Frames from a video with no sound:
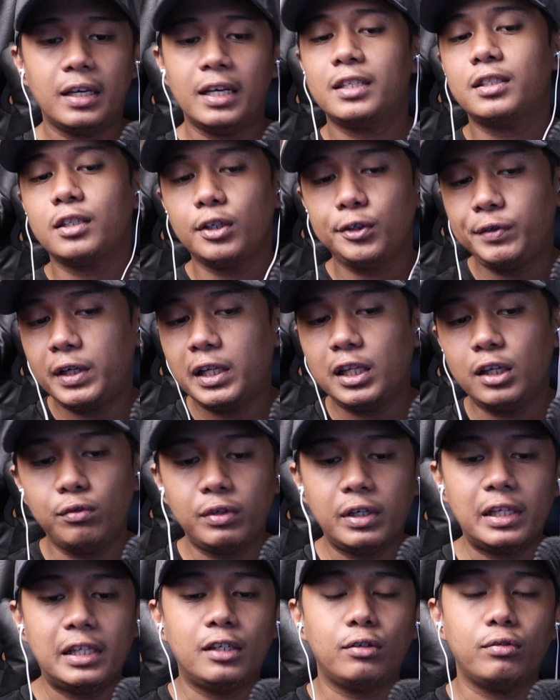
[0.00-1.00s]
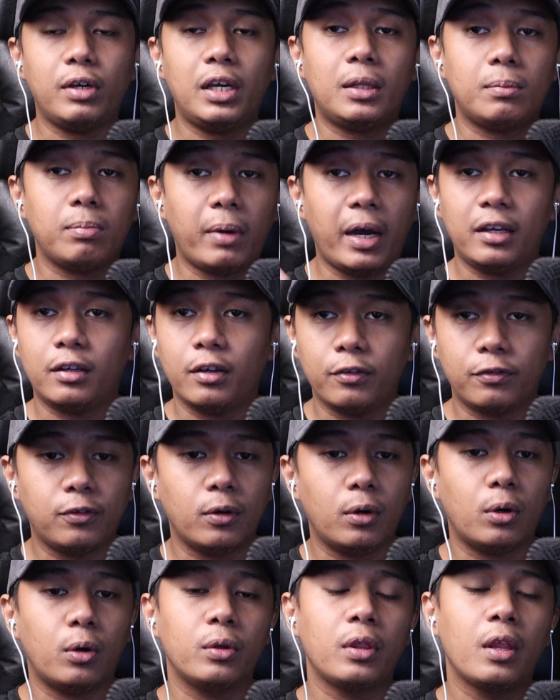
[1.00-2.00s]
It's a really great
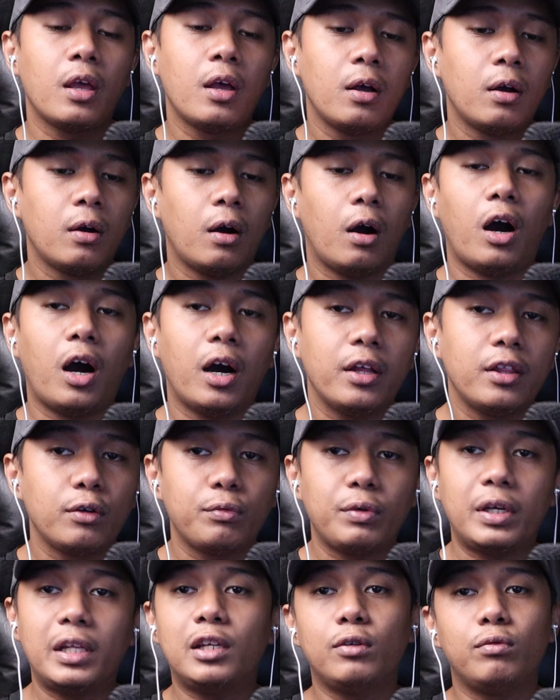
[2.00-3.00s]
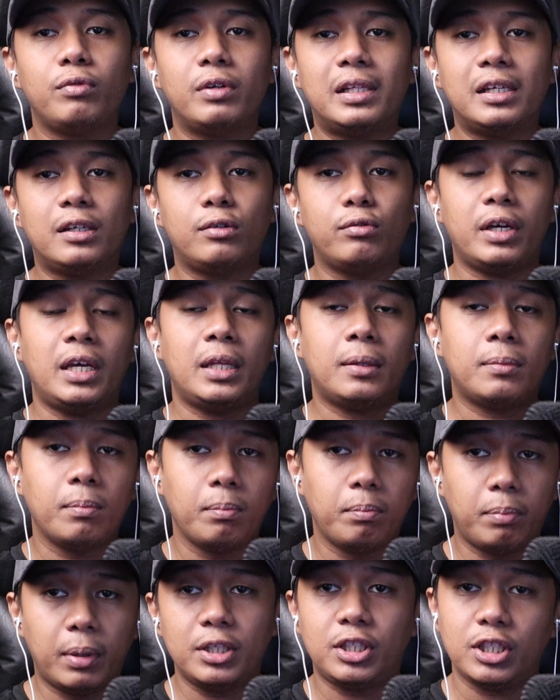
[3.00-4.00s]
microphone on a really
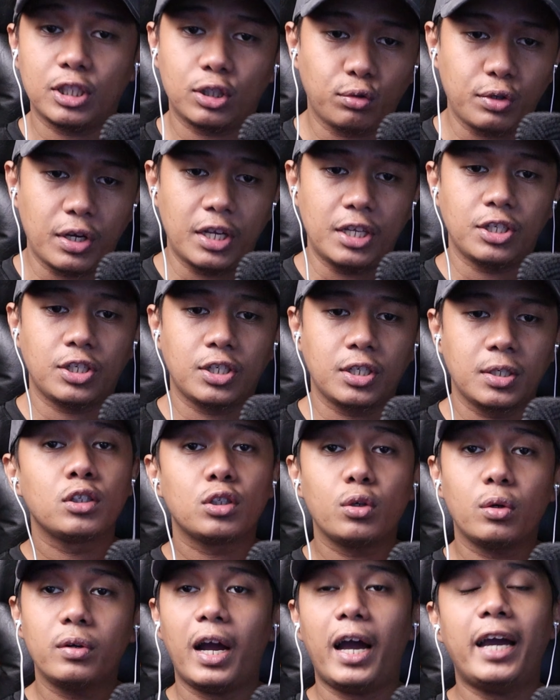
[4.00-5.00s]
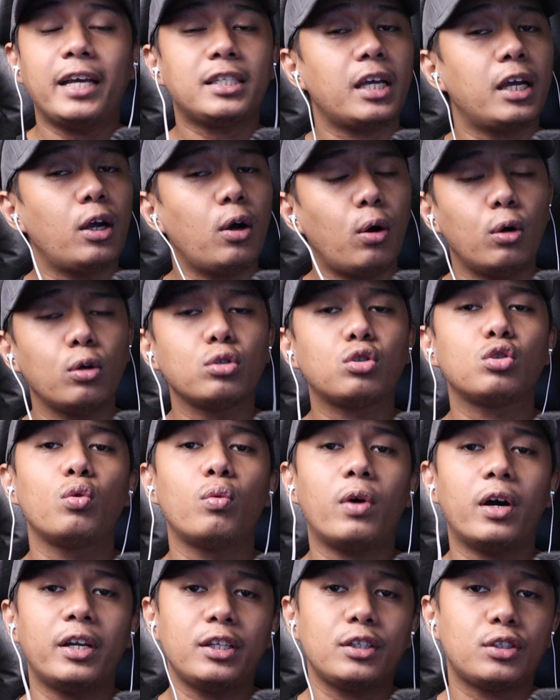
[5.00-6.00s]
great budget range. So guys, I also
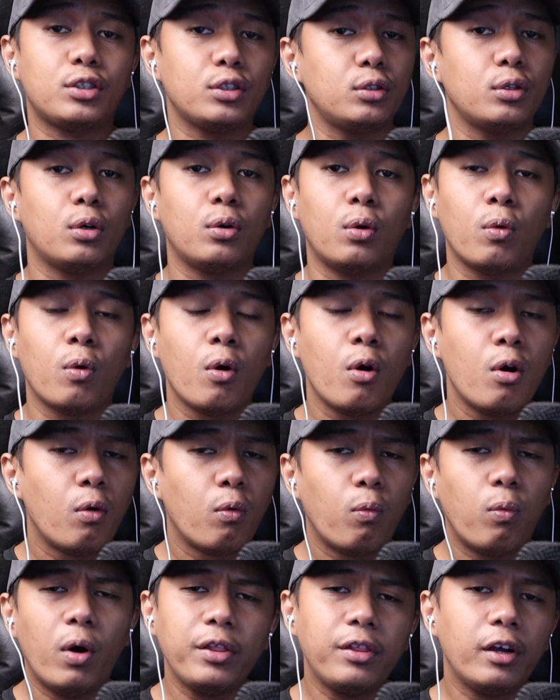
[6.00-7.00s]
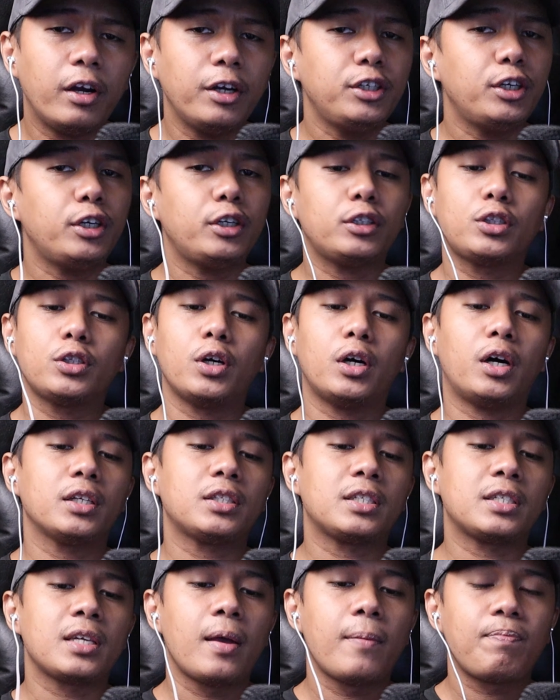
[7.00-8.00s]
wanted to know, what are your
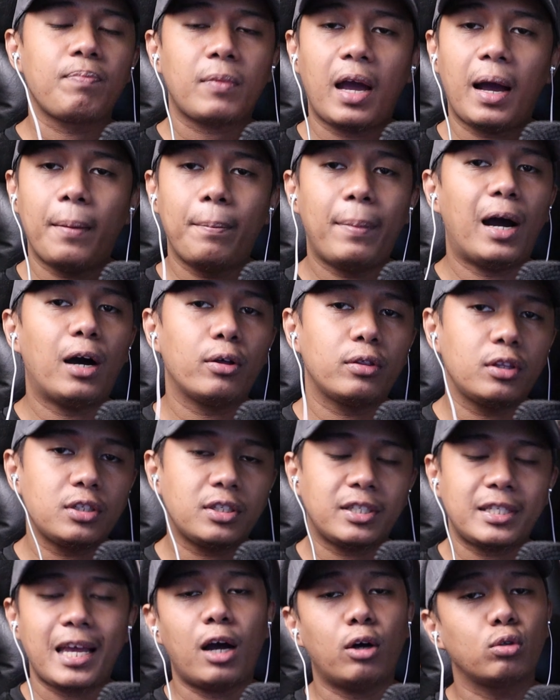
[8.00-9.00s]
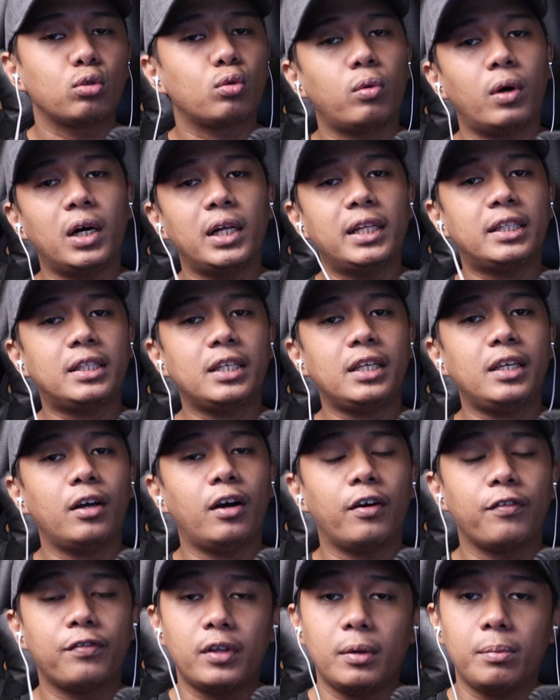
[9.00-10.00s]
thoughts about the sound quality
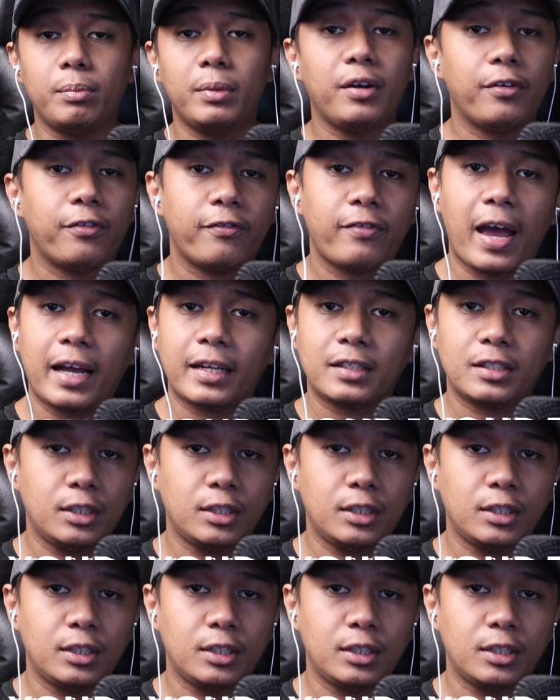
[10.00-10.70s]
of the Mirfak